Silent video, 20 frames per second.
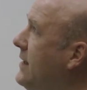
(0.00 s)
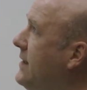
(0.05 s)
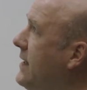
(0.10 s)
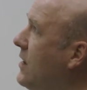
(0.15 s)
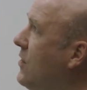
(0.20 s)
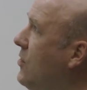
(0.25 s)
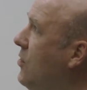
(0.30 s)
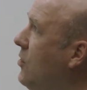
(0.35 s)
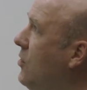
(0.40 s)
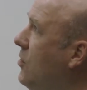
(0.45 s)

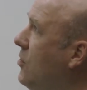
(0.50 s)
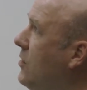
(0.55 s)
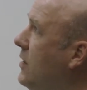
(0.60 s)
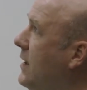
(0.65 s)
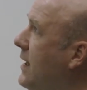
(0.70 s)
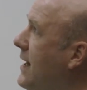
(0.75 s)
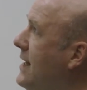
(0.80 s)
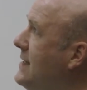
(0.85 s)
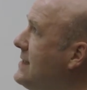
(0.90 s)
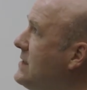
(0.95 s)
they're
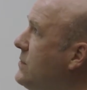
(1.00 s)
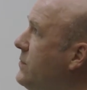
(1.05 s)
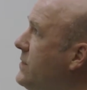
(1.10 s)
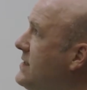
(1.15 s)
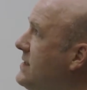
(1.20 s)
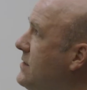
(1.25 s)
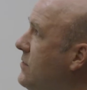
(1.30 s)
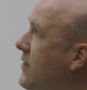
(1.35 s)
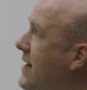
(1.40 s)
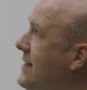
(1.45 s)
co-localized
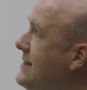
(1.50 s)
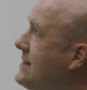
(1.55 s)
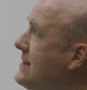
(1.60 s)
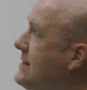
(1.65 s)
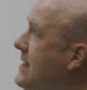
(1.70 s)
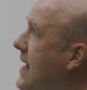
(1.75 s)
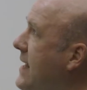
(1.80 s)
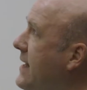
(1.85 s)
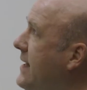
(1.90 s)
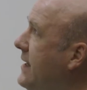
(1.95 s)
with the red
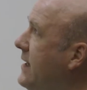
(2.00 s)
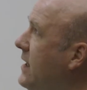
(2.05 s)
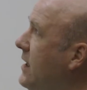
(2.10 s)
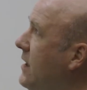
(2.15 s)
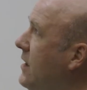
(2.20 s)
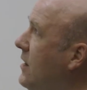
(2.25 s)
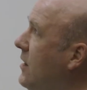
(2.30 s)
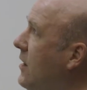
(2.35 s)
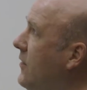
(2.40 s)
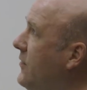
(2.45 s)
staining
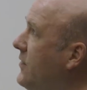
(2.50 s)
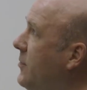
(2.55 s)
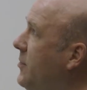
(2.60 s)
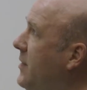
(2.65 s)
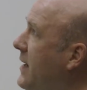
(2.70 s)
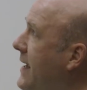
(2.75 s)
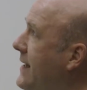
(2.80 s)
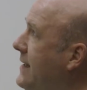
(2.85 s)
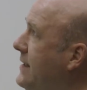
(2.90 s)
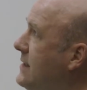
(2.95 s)
of the
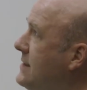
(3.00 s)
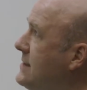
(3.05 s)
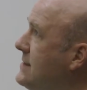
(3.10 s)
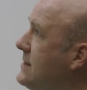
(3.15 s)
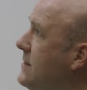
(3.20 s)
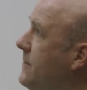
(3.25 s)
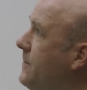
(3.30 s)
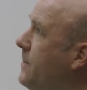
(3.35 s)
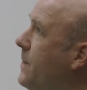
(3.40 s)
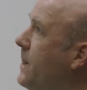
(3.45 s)

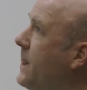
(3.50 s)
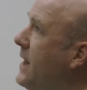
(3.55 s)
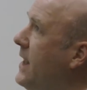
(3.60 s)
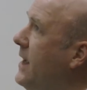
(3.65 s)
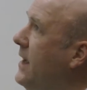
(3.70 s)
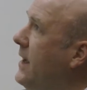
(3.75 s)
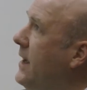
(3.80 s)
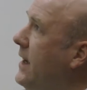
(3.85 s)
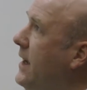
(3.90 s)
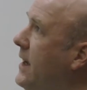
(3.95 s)
platelets.
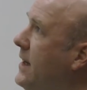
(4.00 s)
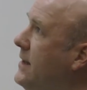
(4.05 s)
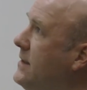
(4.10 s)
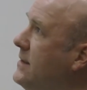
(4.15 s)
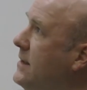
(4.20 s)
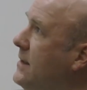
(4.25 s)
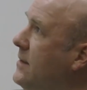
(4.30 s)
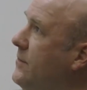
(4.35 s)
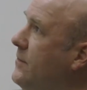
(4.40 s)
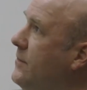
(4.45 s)

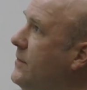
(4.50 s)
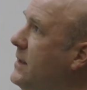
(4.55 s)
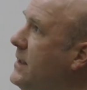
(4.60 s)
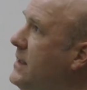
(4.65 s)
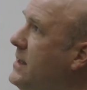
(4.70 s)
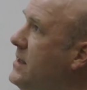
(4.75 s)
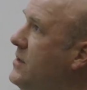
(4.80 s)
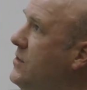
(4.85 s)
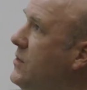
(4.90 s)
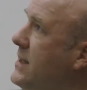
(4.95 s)
And
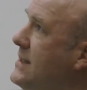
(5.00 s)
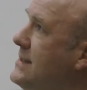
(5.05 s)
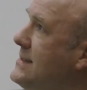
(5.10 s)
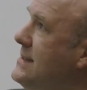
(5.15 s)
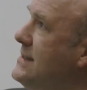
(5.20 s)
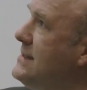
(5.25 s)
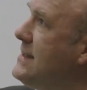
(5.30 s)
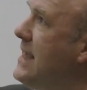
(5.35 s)
here you can see the